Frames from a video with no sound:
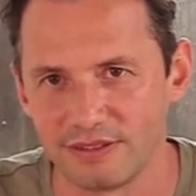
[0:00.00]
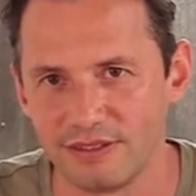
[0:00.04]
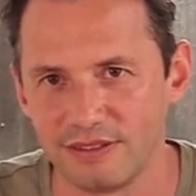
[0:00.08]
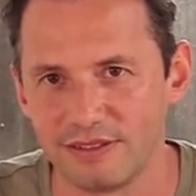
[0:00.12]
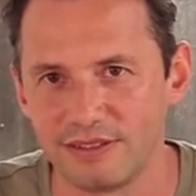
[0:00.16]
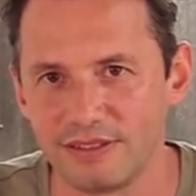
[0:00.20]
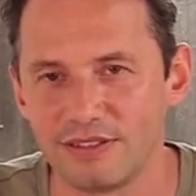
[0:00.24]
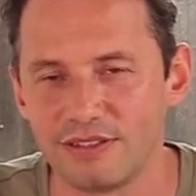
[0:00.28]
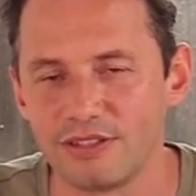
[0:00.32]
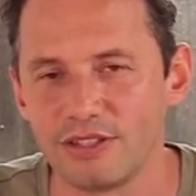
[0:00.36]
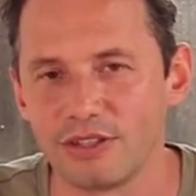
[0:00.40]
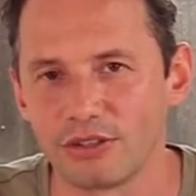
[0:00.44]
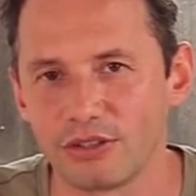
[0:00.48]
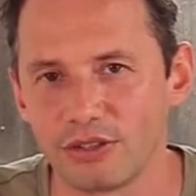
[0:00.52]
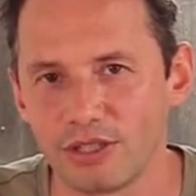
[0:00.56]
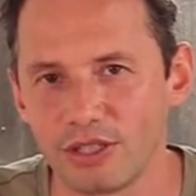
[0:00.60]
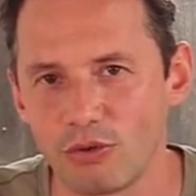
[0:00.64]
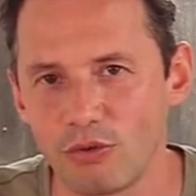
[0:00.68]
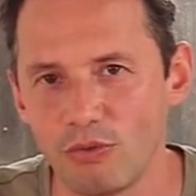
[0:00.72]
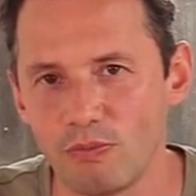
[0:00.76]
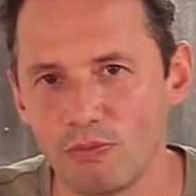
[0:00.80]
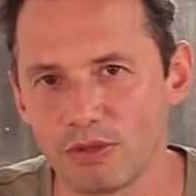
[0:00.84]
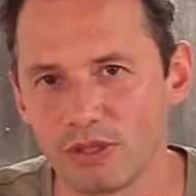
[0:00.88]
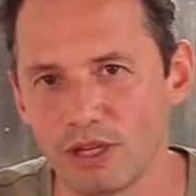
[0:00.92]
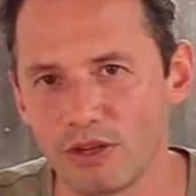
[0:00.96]
This is the other
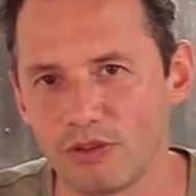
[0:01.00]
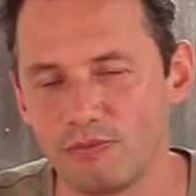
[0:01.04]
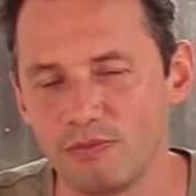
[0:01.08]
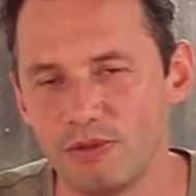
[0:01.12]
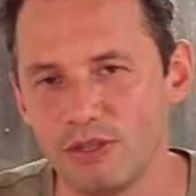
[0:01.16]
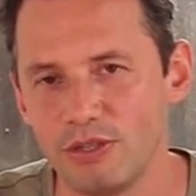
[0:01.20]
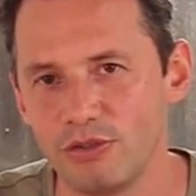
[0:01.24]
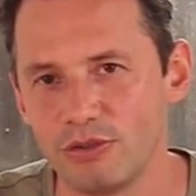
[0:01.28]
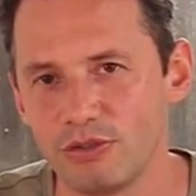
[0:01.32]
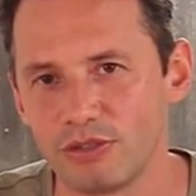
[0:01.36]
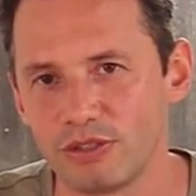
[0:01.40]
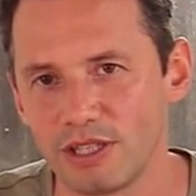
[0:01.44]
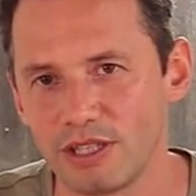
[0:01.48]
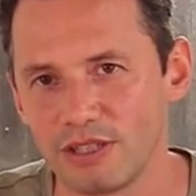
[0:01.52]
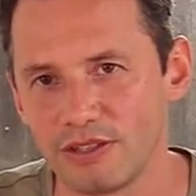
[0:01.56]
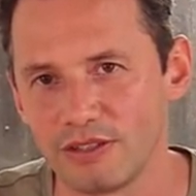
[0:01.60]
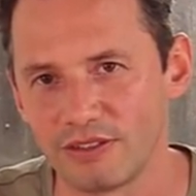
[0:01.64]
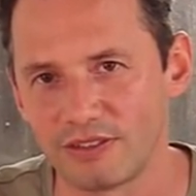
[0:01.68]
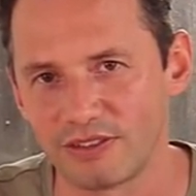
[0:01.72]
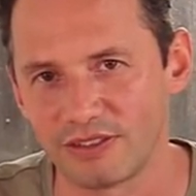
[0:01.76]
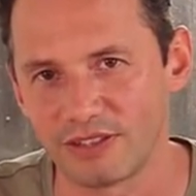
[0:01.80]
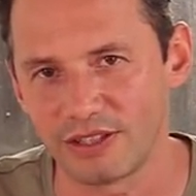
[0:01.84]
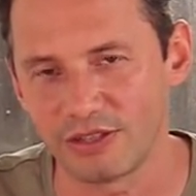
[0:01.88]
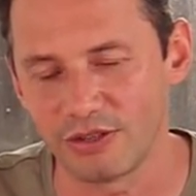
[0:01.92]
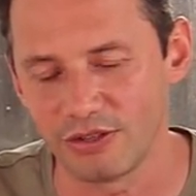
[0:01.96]
equipment I've been using in the
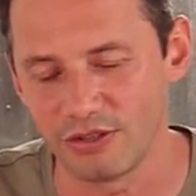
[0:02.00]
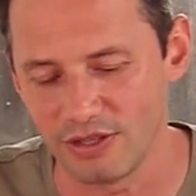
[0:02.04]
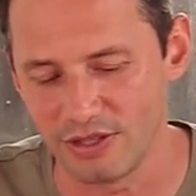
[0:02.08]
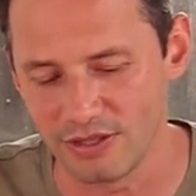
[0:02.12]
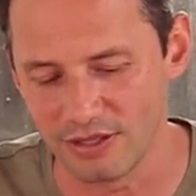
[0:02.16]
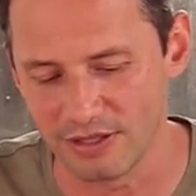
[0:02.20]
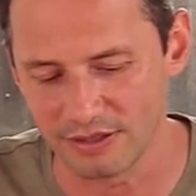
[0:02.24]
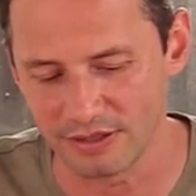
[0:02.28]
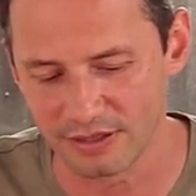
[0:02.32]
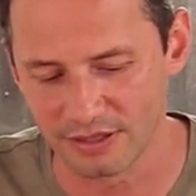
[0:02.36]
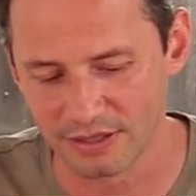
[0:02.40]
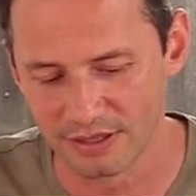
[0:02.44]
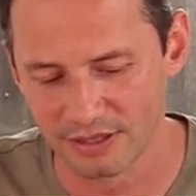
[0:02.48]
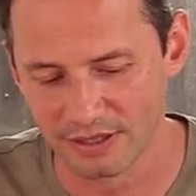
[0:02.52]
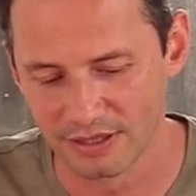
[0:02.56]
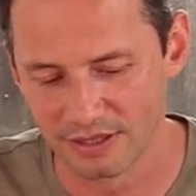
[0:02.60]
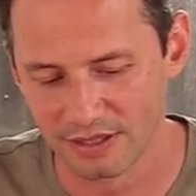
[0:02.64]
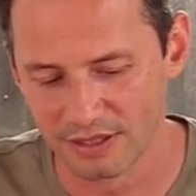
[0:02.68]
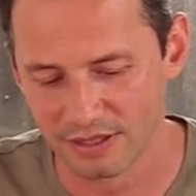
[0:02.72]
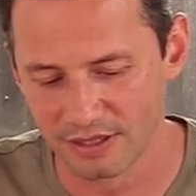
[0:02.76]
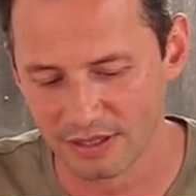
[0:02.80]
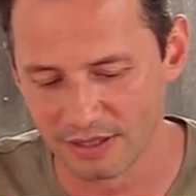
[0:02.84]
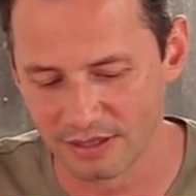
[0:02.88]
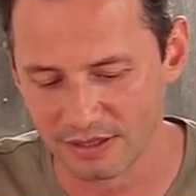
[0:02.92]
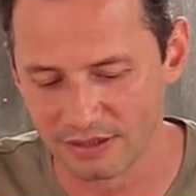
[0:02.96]
second year.
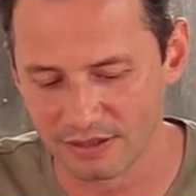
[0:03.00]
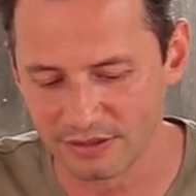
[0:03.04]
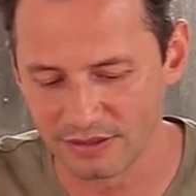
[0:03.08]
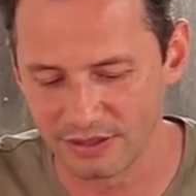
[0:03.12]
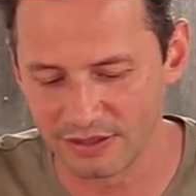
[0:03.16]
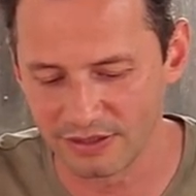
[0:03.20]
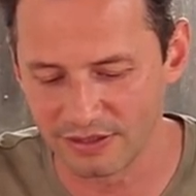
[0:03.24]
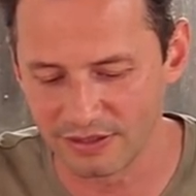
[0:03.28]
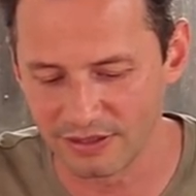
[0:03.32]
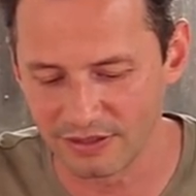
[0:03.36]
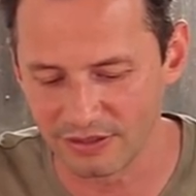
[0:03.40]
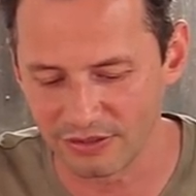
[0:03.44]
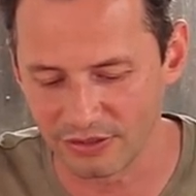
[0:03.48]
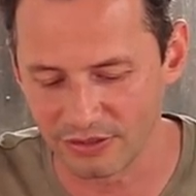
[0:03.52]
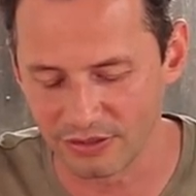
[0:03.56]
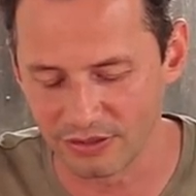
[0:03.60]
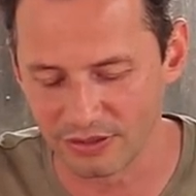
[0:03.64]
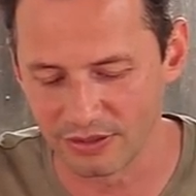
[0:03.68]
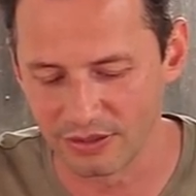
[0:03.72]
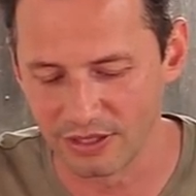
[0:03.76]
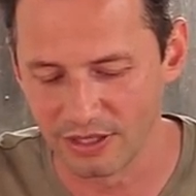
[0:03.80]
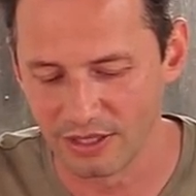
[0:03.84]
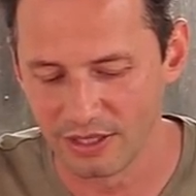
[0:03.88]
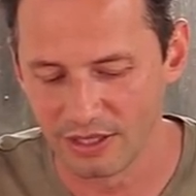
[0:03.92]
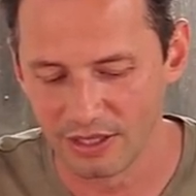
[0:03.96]
This is
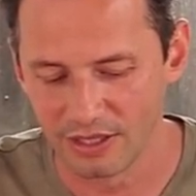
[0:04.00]
a